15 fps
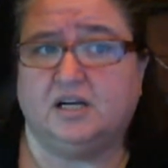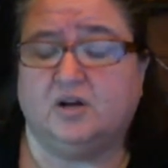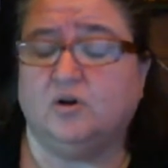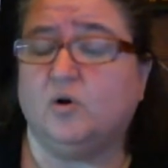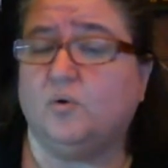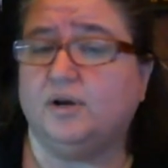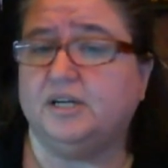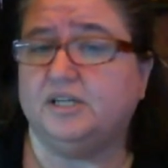
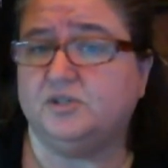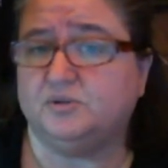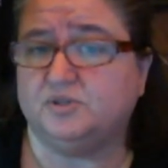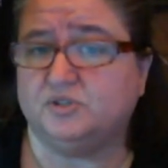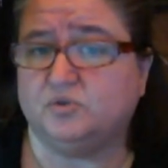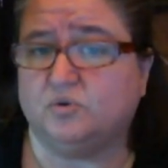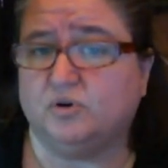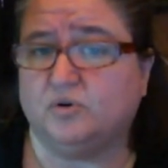Going into a
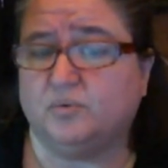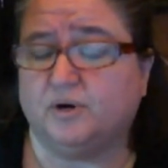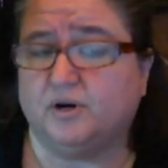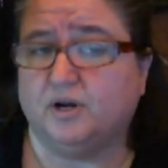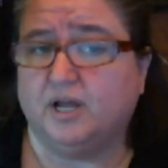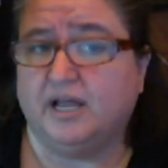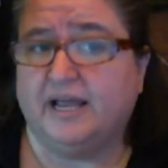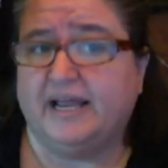store where
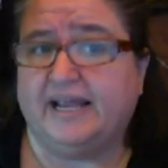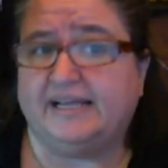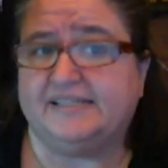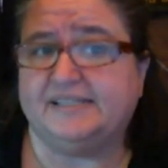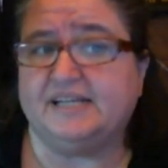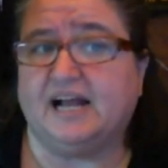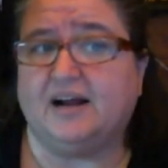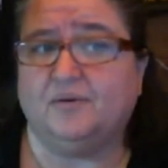it's
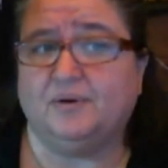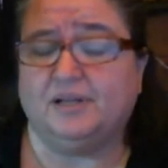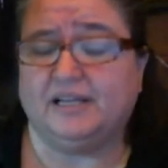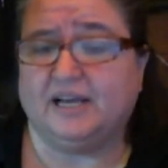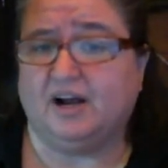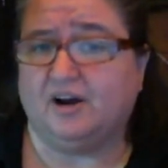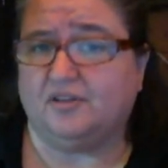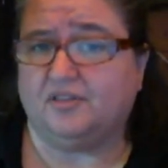not really
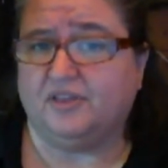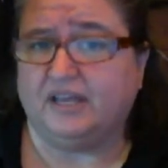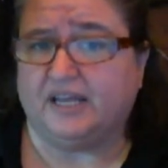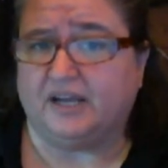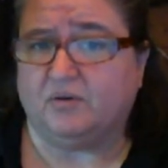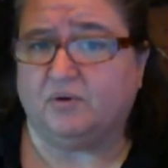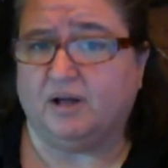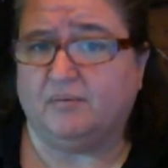our
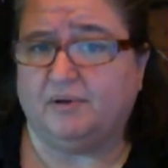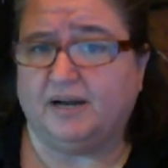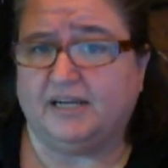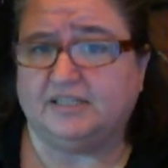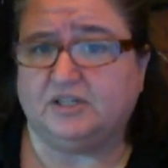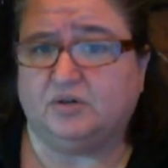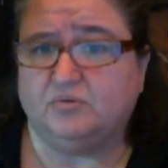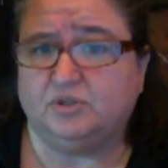thing. Rob and I
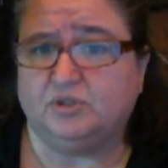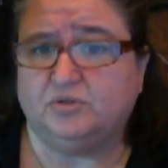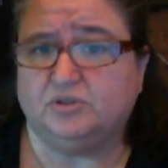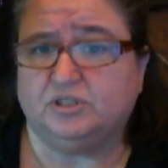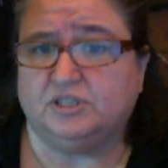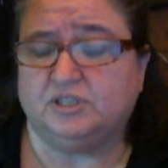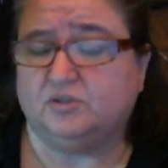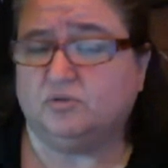don't
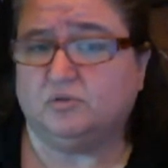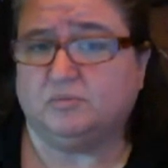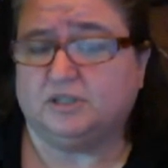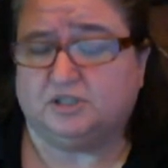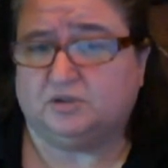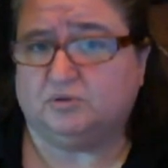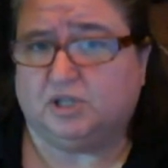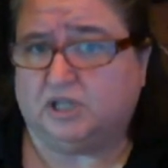normally
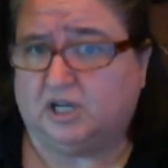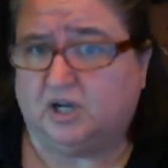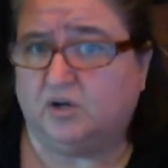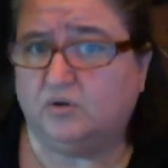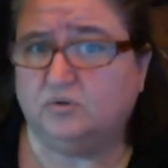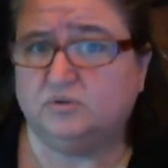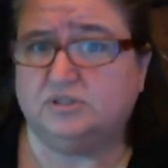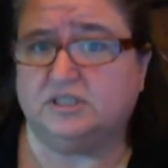do
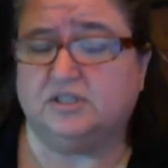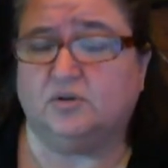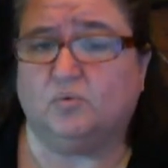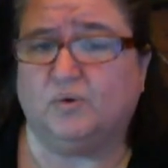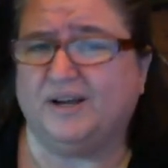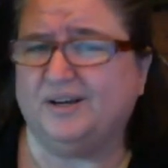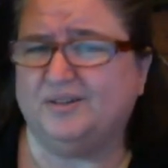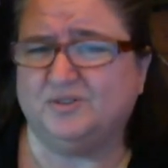clothes, and the
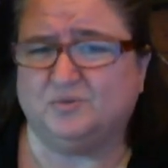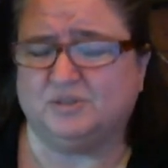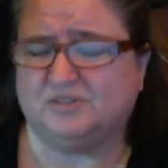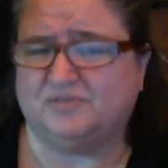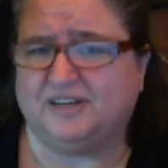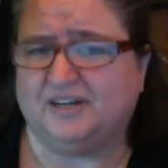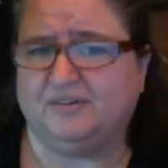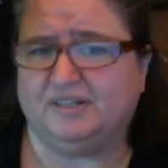wares was
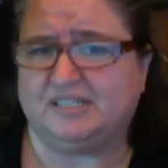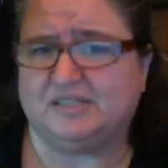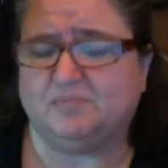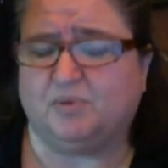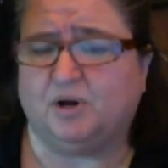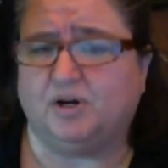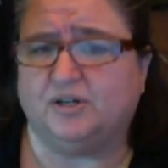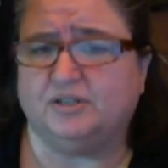very
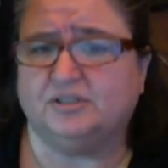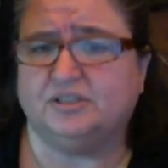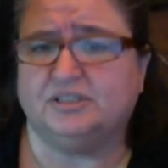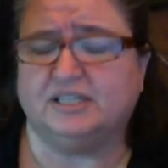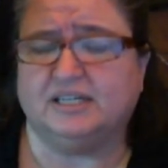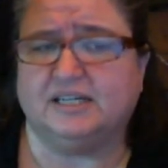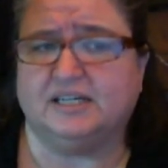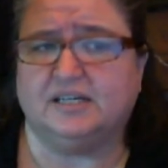sparse.
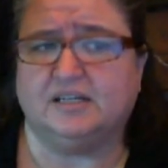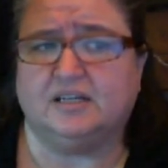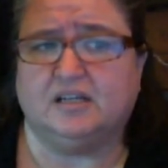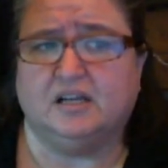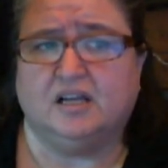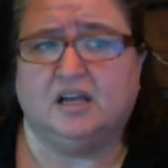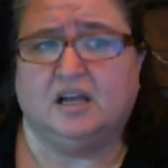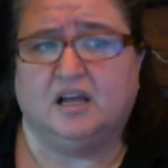And,
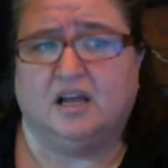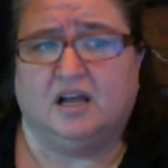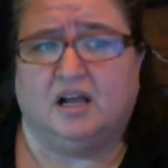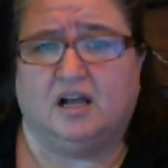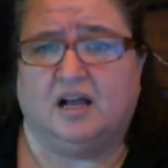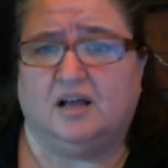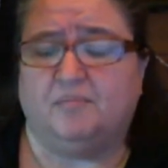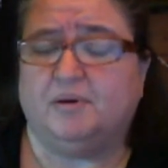
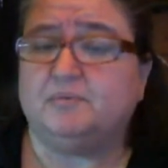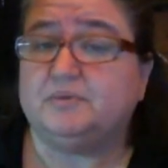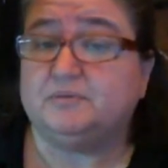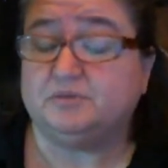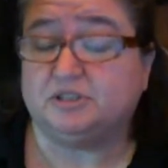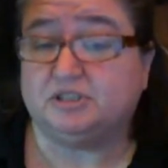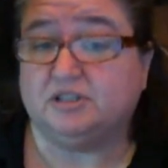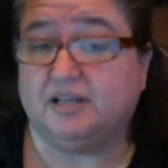but we
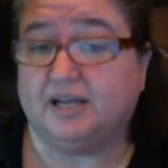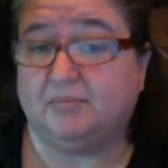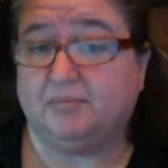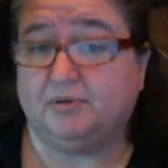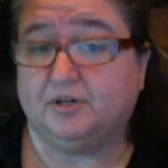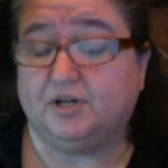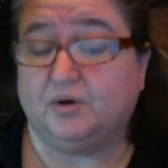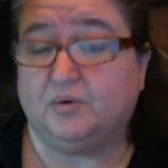were still able
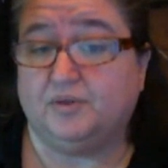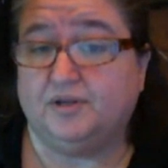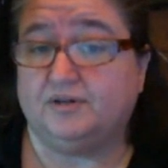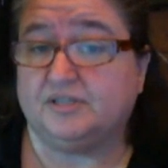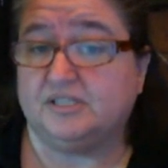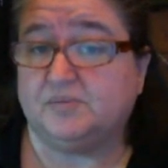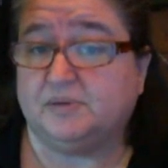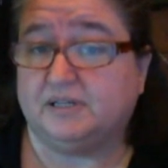to go in there and
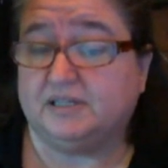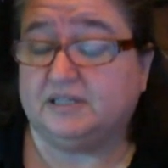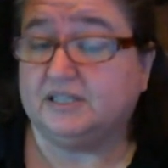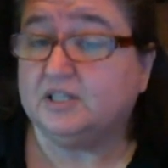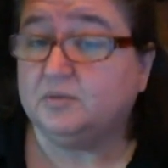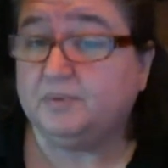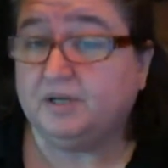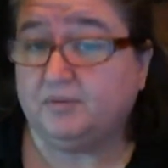spend a
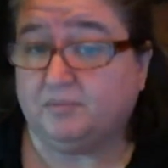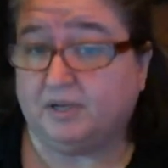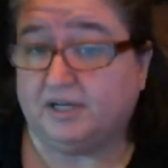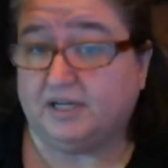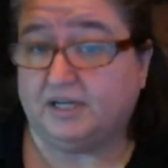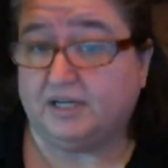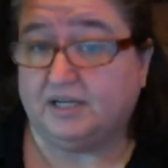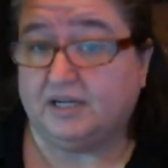little bit of
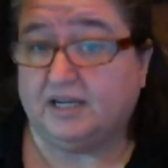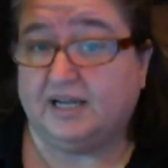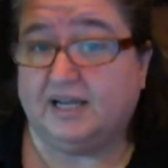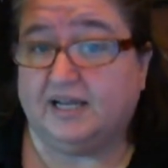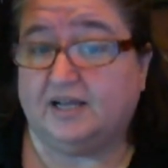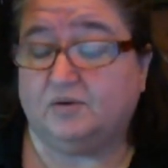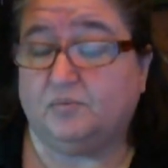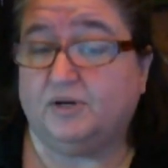money.
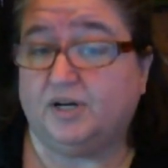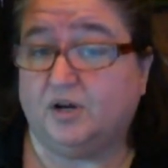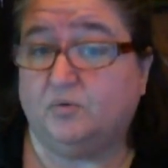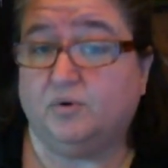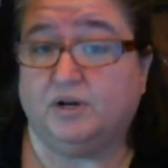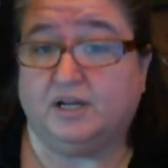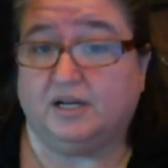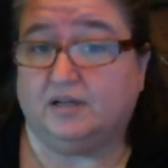And we know we're
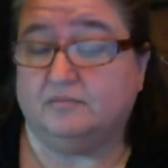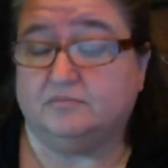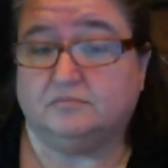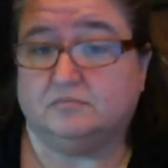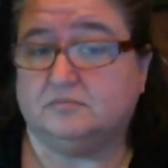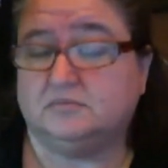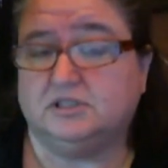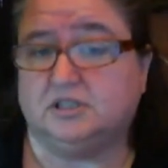going
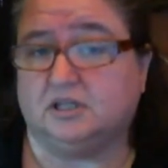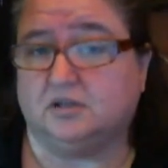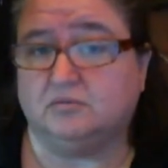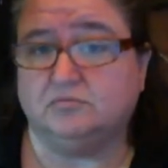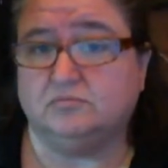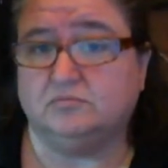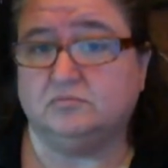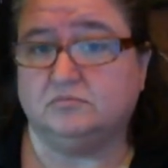to,
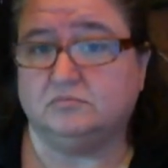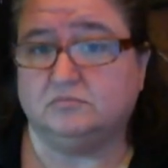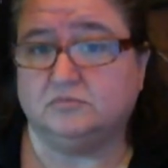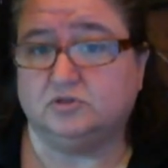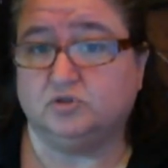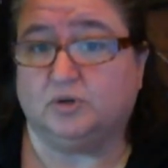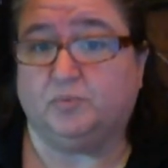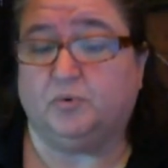
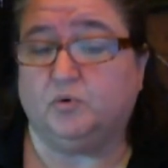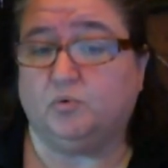triple,